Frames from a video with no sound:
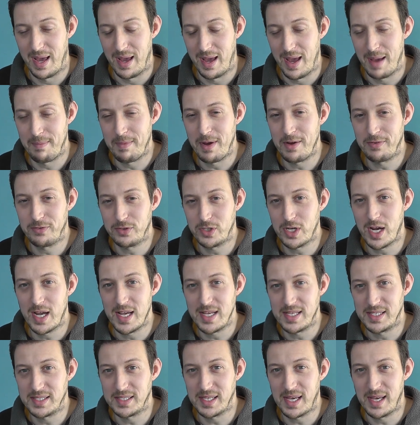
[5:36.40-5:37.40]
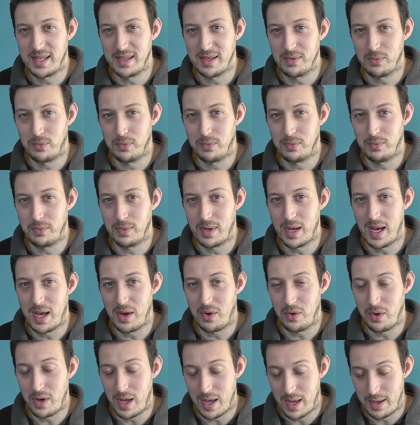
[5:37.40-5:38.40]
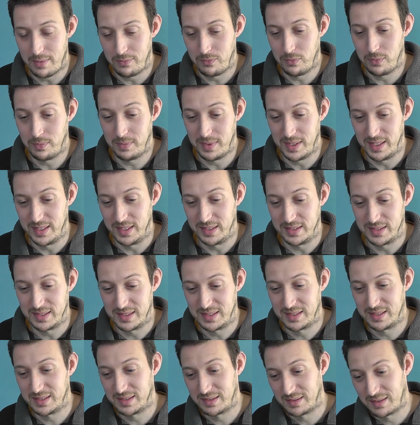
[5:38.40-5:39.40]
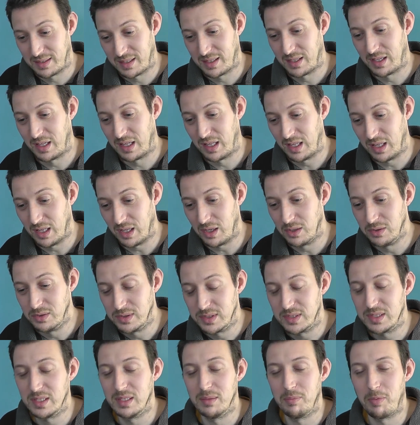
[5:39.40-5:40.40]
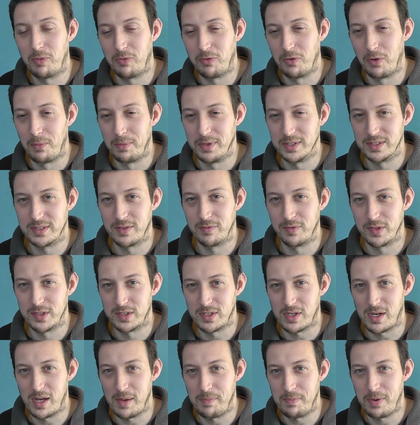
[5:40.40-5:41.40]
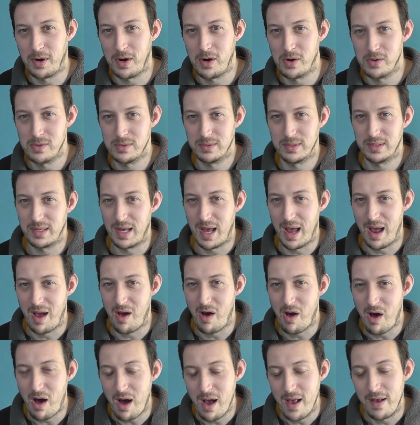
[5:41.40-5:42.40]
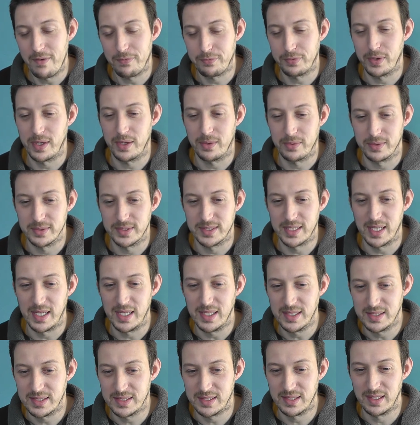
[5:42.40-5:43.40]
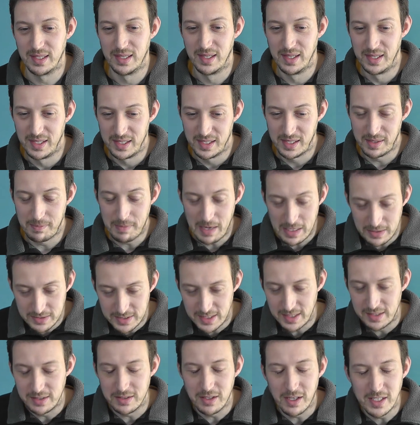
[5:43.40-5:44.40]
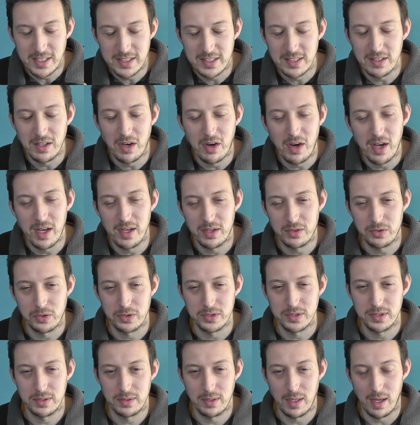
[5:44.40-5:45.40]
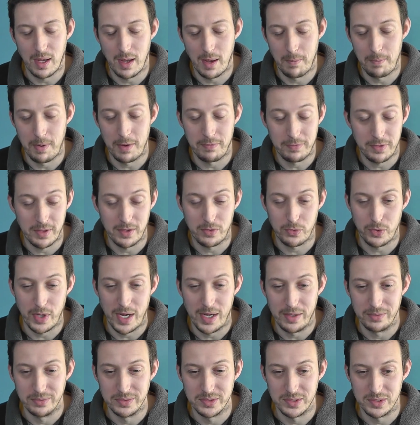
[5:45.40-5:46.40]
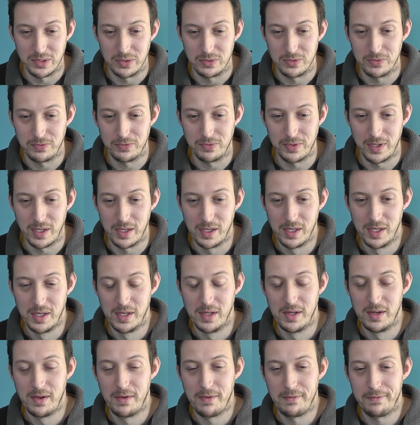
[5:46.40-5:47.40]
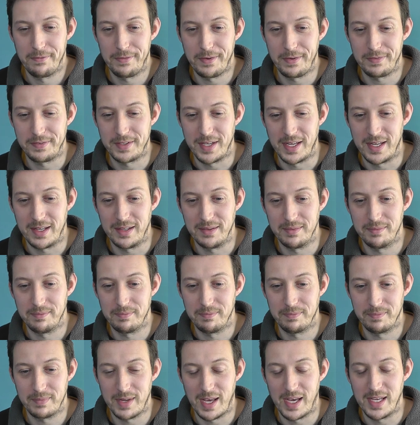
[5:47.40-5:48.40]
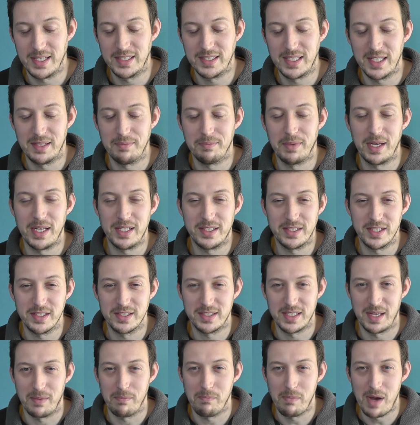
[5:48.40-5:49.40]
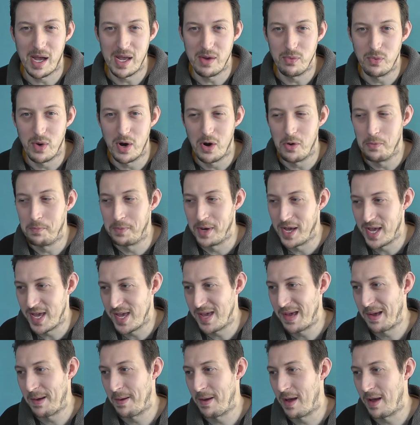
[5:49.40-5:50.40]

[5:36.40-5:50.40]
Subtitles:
MFJ say that it's close to the performance of a dipole at higher frequencies. You mount it nice and high across above the ground, sort of 15, 18 meters, it may well be.